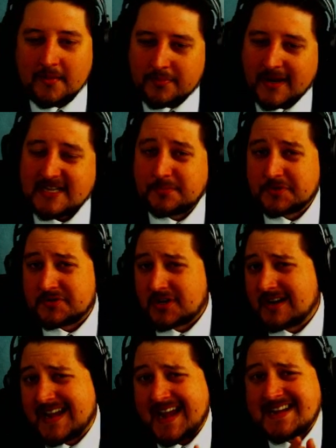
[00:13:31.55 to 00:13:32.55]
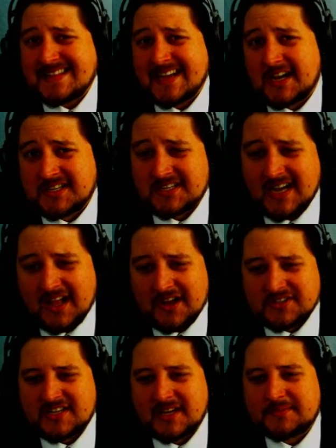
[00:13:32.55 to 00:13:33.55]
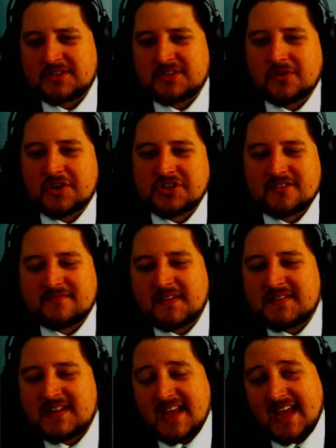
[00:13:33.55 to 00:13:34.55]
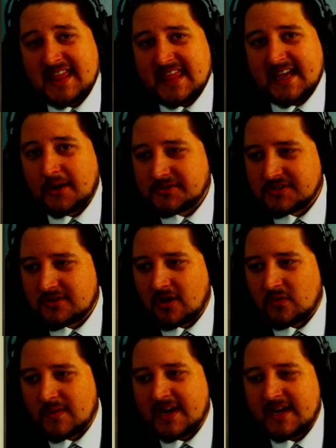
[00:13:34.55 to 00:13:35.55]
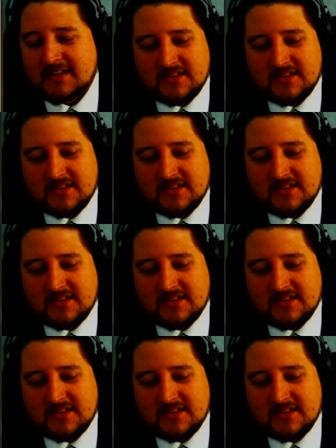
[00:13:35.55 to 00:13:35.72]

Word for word: Prize pool started eighty thousand dollars. It's up to two hundred and fifty-eight thousand already.